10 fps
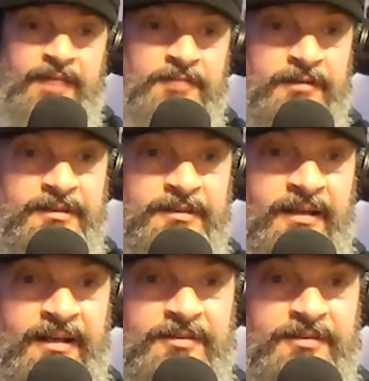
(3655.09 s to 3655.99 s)
of it, I
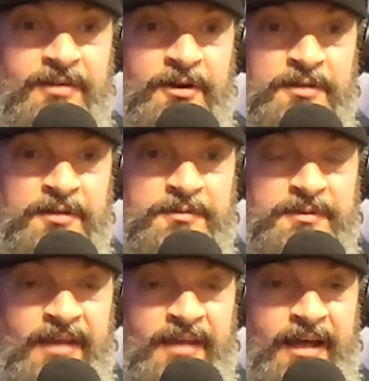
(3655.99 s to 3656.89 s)
had to start over with
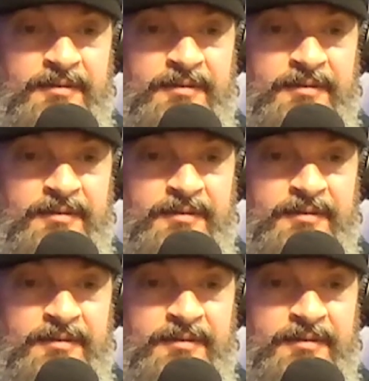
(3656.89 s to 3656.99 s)
that